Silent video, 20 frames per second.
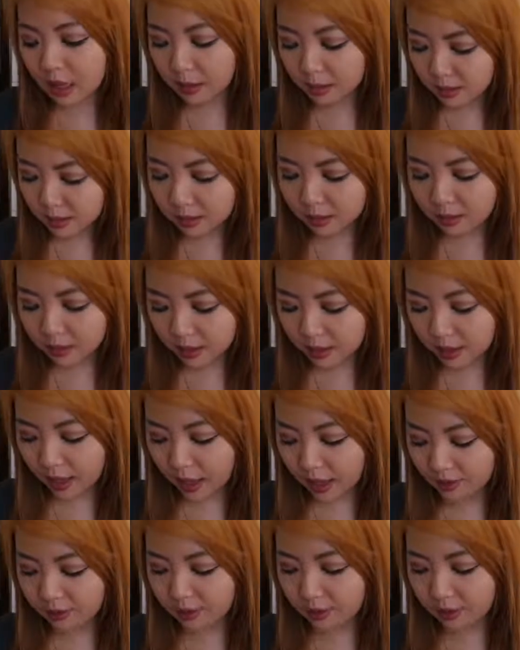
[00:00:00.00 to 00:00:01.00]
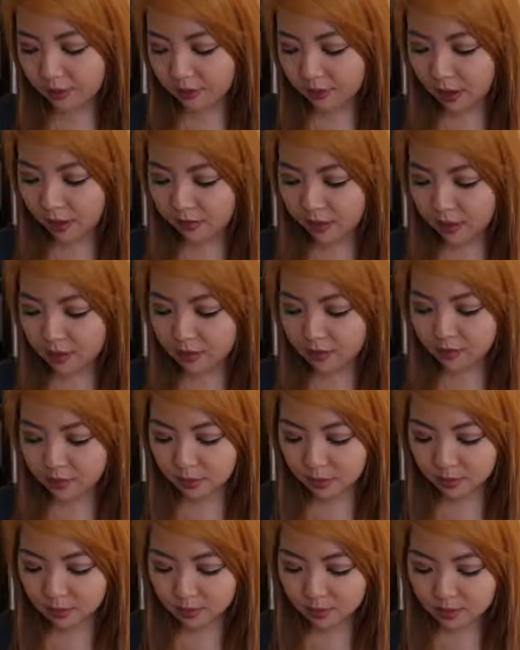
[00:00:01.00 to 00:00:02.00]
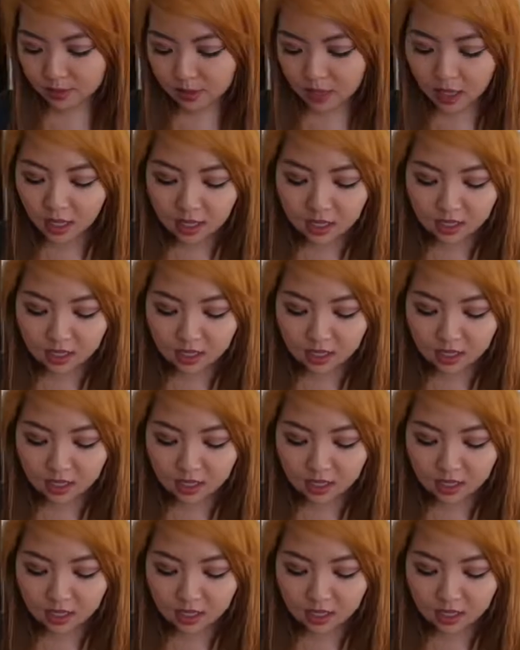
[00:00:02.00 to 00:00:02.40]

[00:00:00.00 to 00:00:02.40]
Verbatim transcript: I would literally have like 5,000 photos.